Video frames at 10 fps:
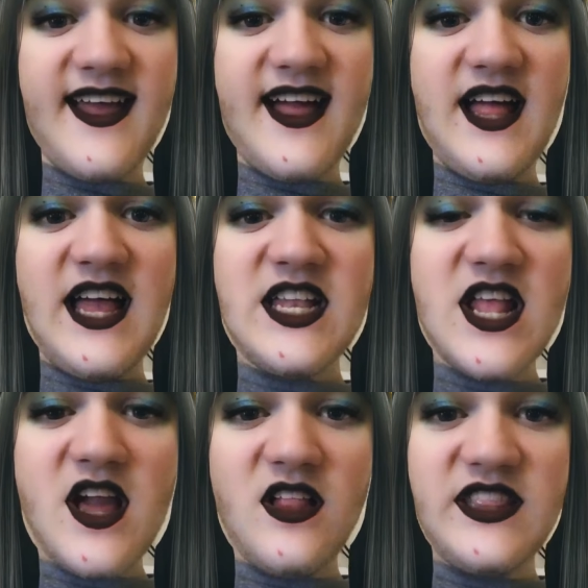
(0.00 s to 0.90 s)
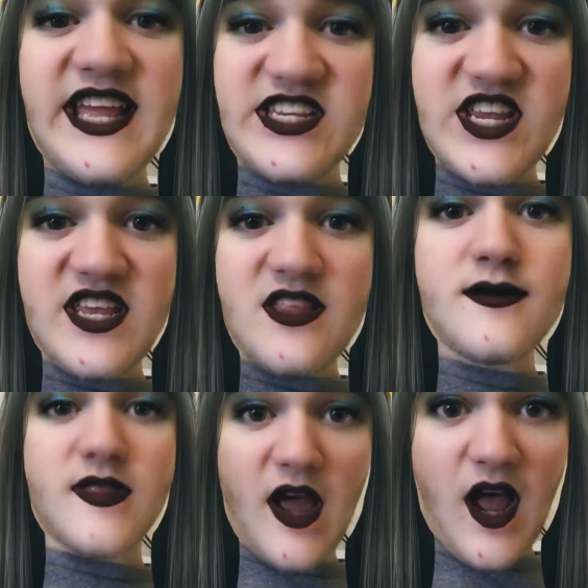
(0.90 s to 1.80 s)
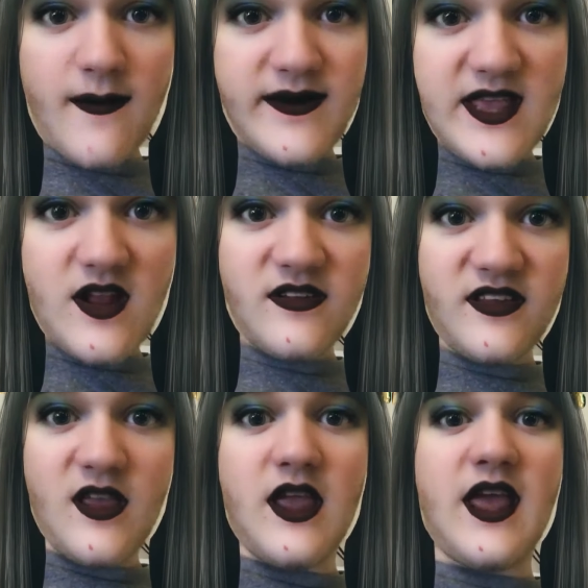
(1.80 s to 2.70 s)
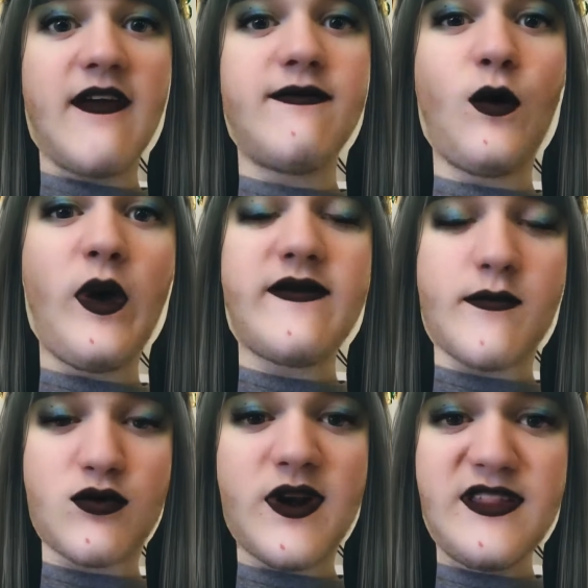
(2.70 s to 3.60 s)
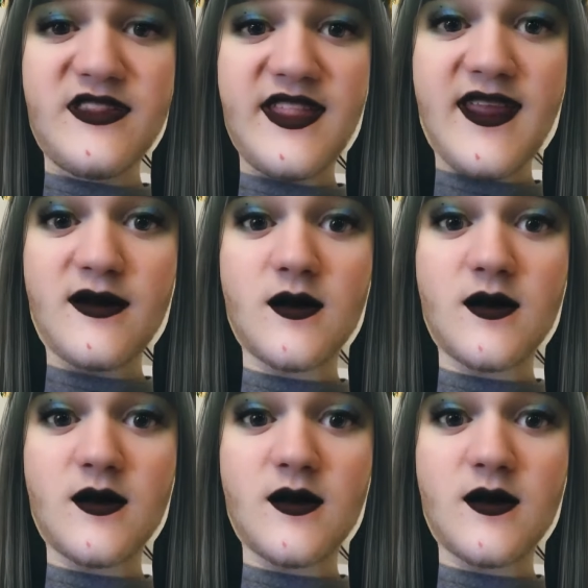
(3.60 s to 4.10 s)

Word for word: Hello, legends. I'm here to avoid the princess